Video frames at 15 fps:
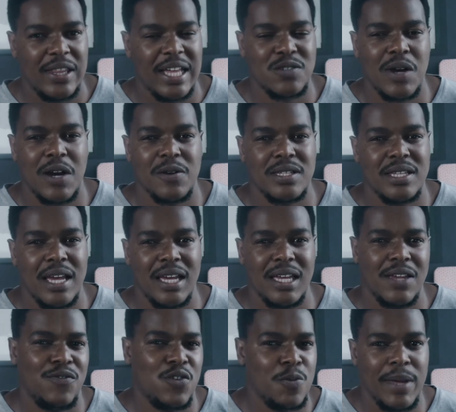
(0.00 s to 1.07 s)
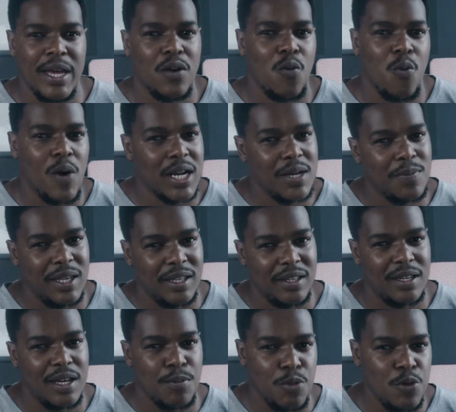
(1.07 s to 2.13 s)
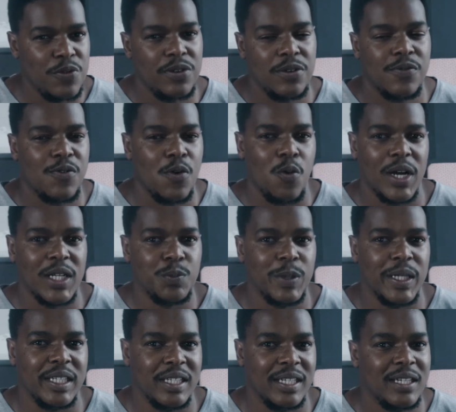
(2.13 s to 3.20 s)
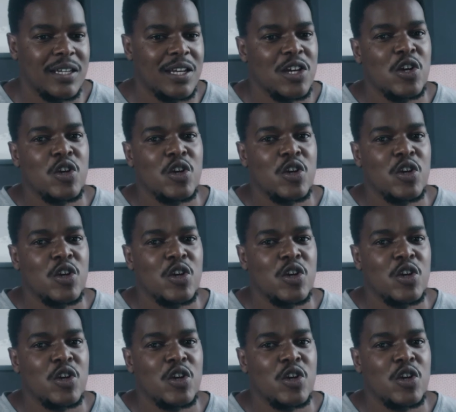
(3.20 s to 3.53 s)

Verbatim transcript: That's why I was saying, if you make a movie for 1 million